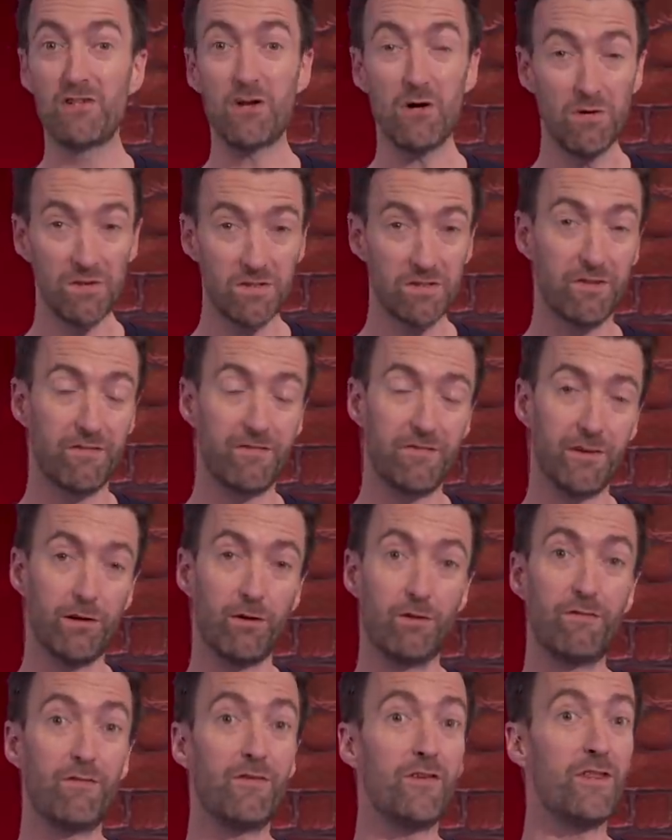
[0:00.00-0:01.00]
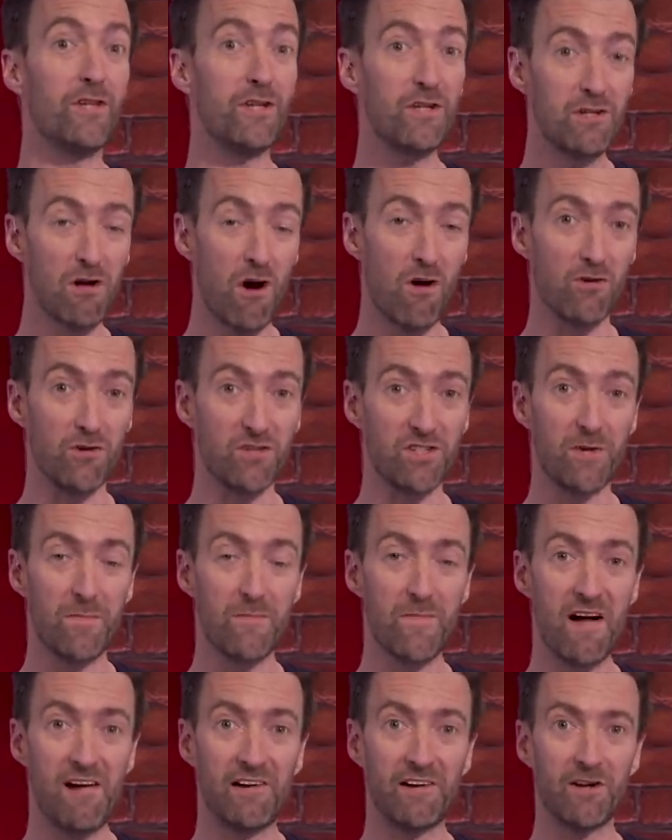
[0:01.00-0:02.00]
got to feel for the GOAT,
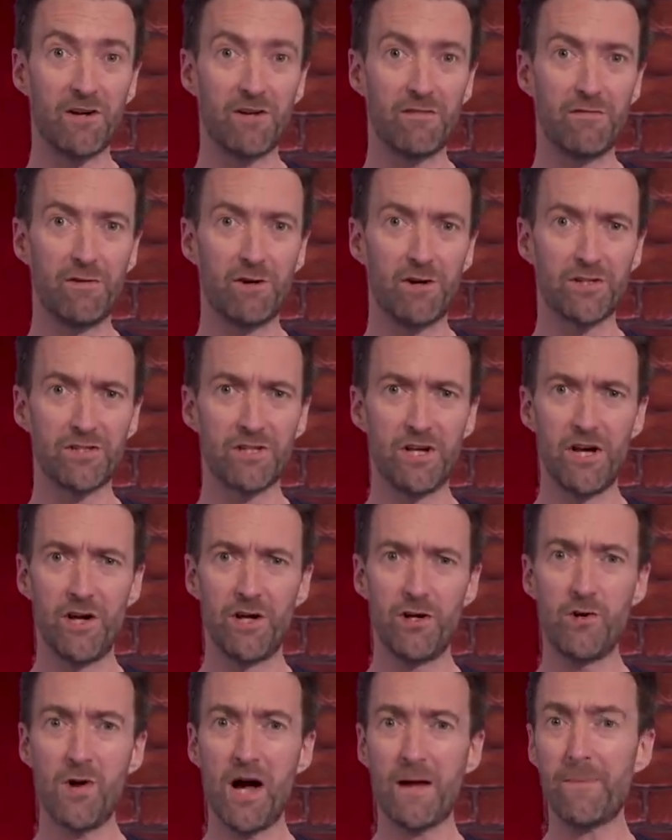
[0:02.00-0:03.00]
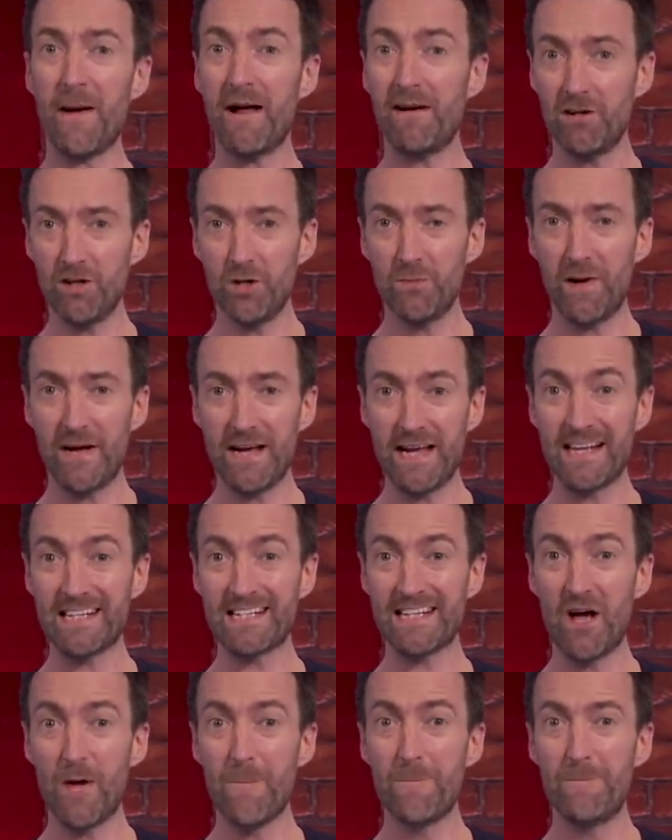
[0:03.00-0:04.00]
Marianne Vos, who had Paris-Roubaix
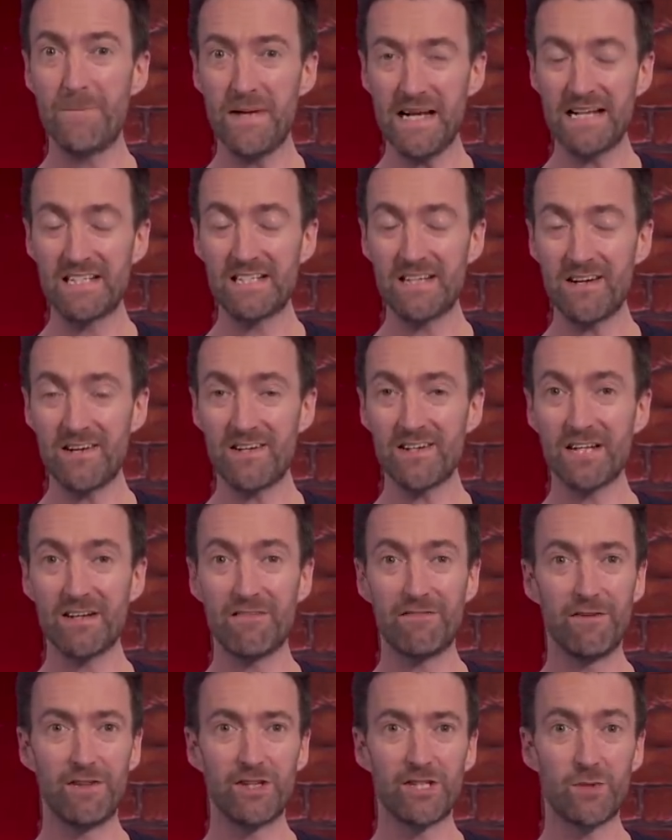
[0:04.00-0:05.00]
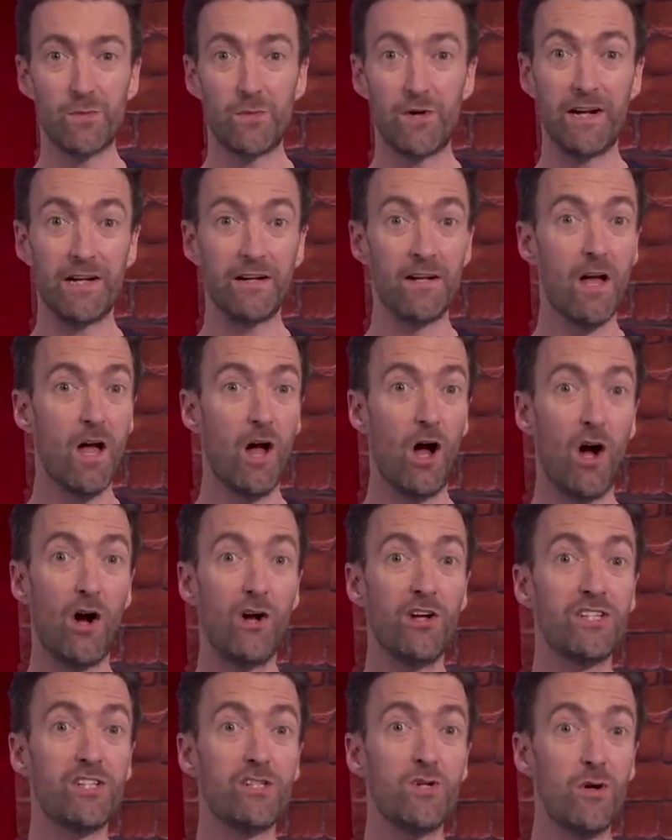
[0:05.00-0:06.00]
as her big target for the spring,
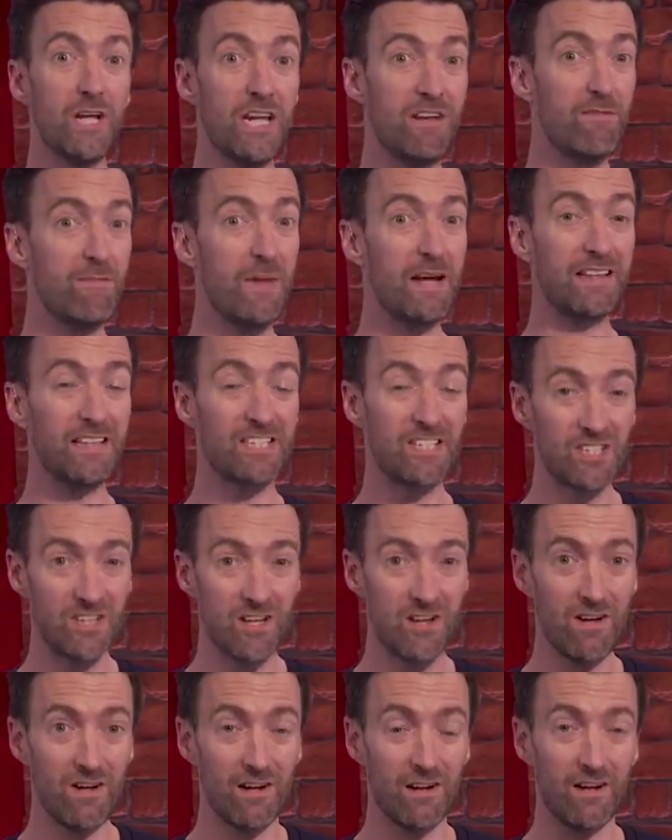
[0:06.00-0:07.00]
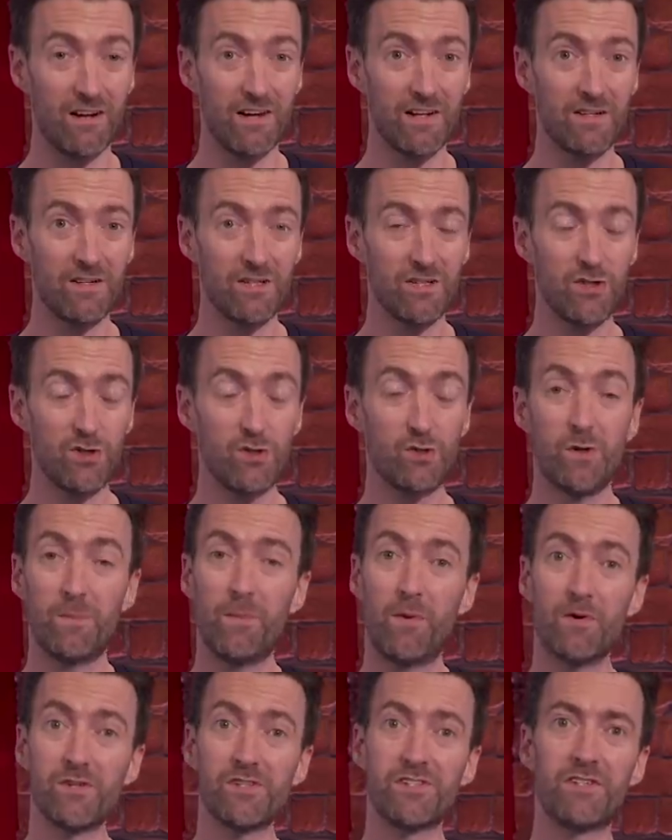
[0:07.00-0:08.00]
only to not even make the start line due to a
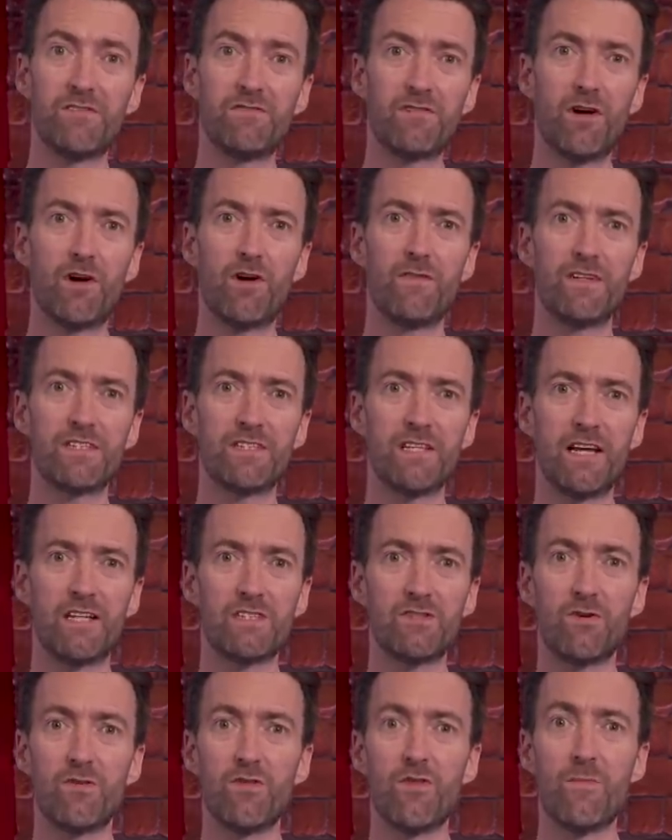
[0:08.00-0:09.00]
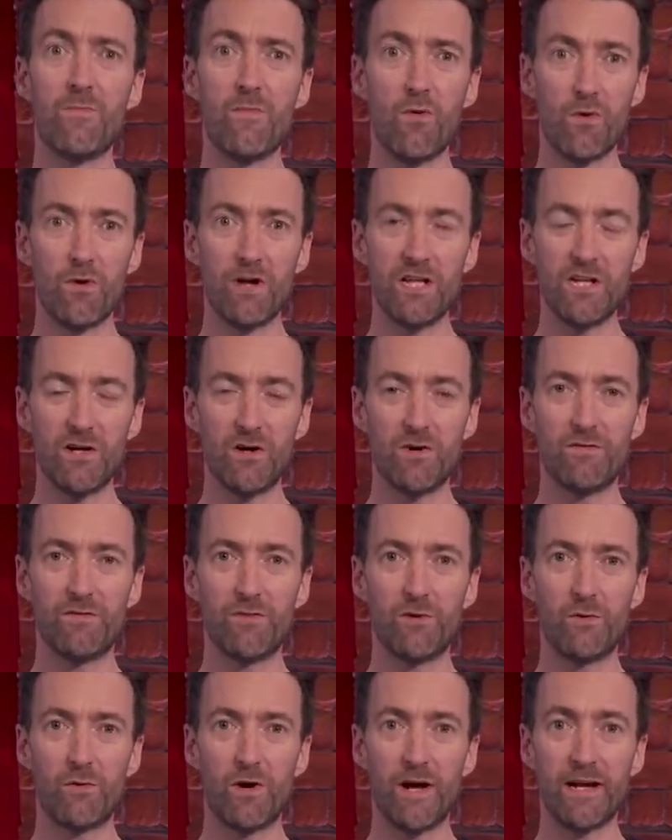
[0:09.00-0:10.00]
positive COVID test on the morning of
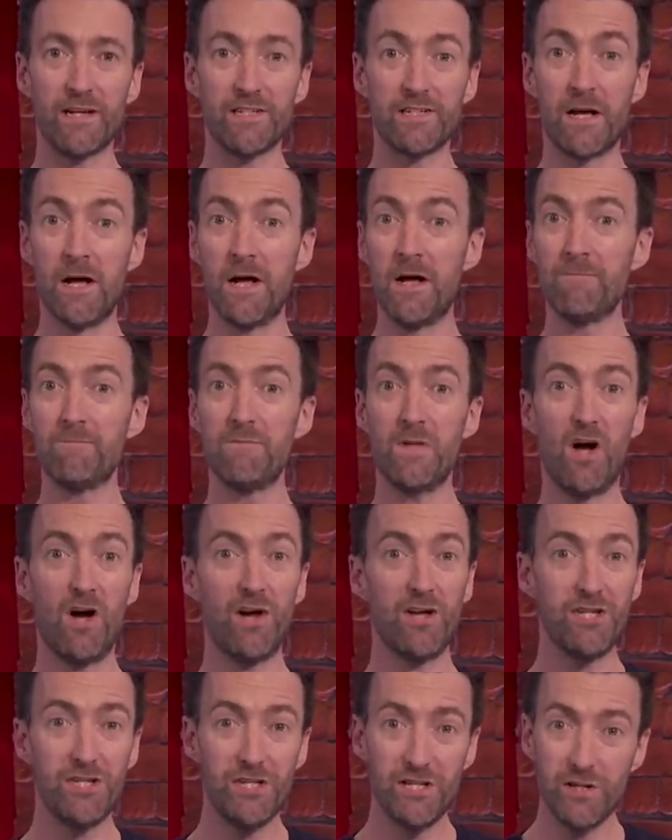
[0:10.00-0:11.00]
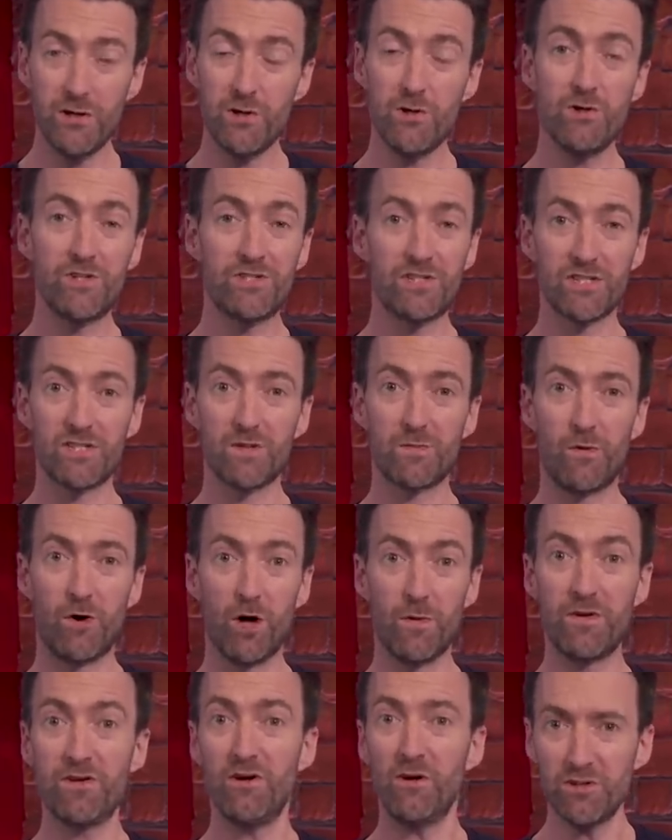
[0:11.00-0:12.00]
the race. A huge
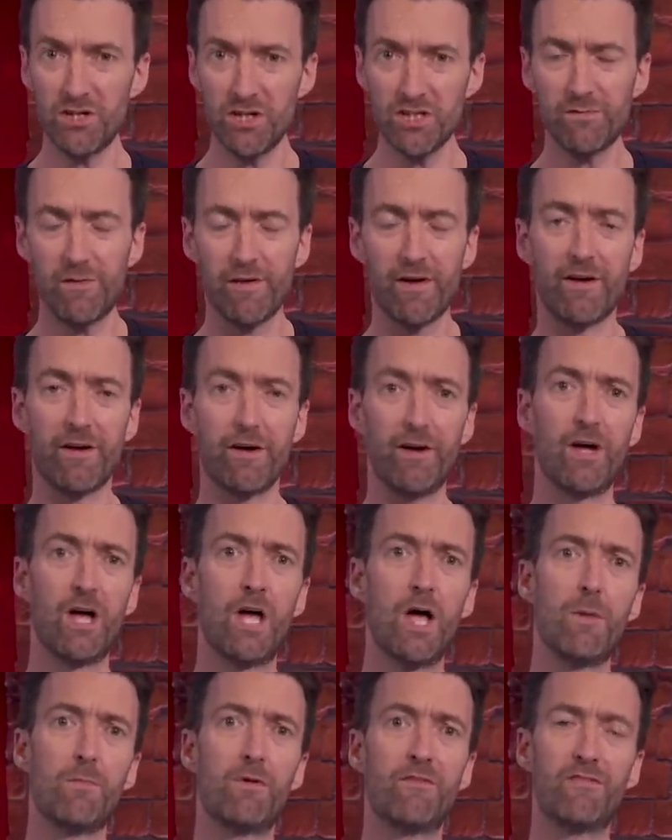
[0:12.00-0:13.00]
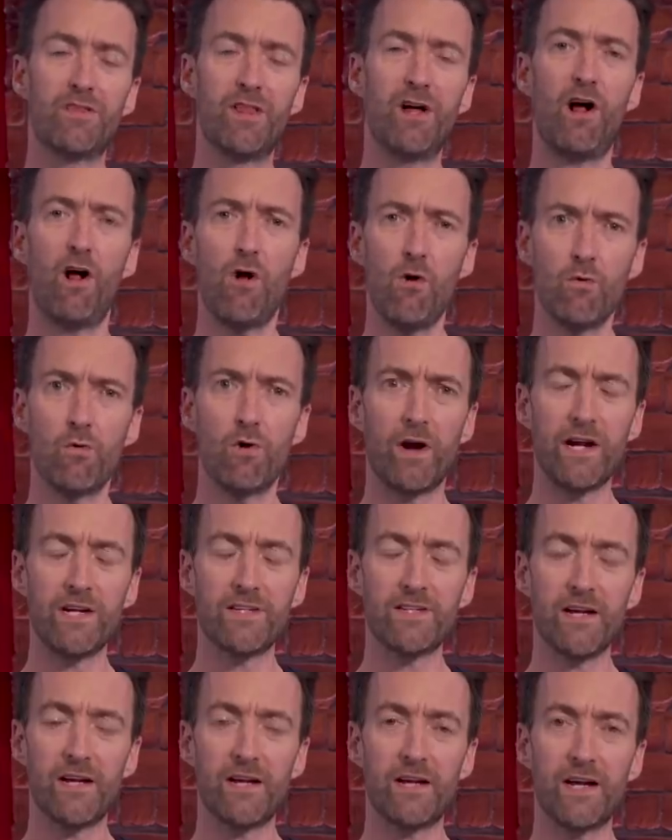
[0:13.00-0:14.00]
disappointment, not just for her, but for the whole
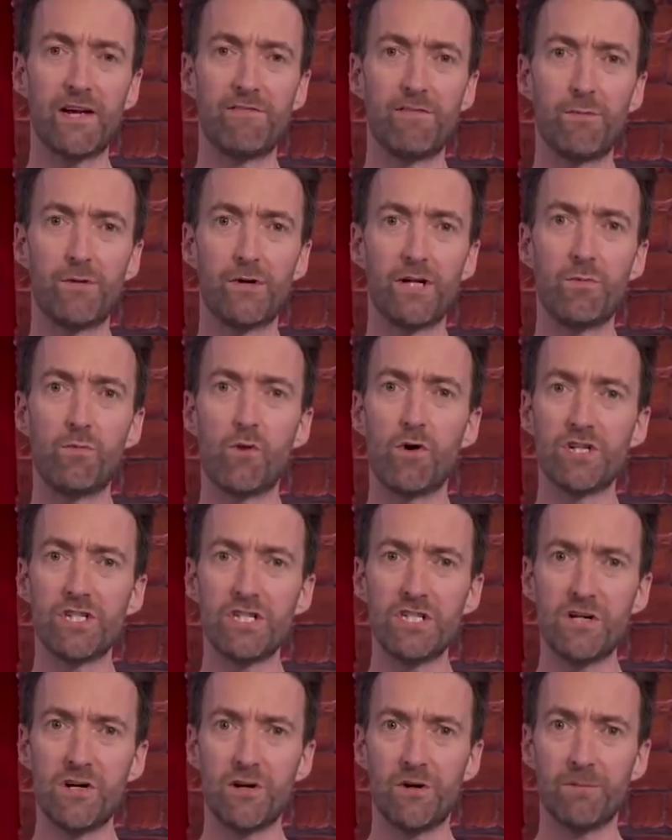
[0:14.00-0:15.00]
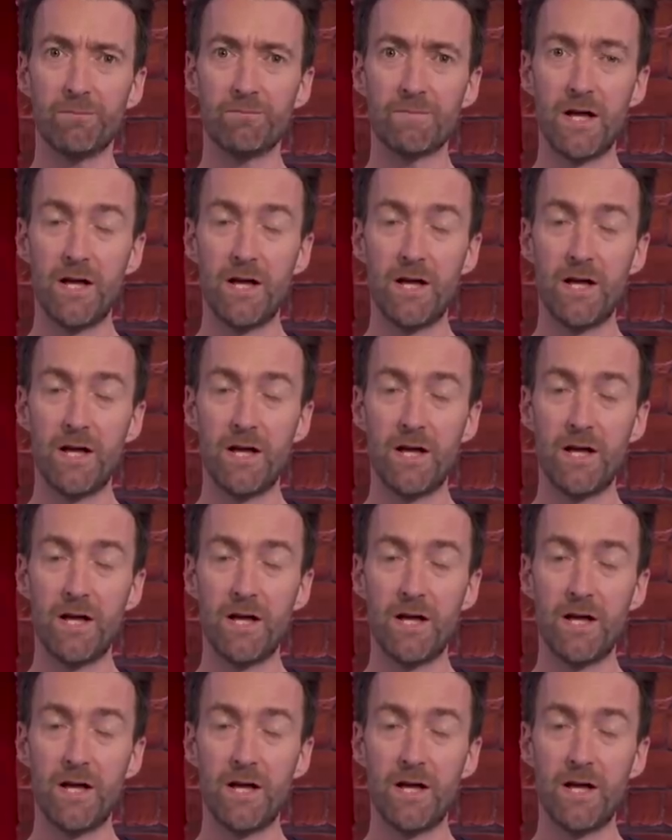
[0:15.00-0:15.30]
race and everybody watching on.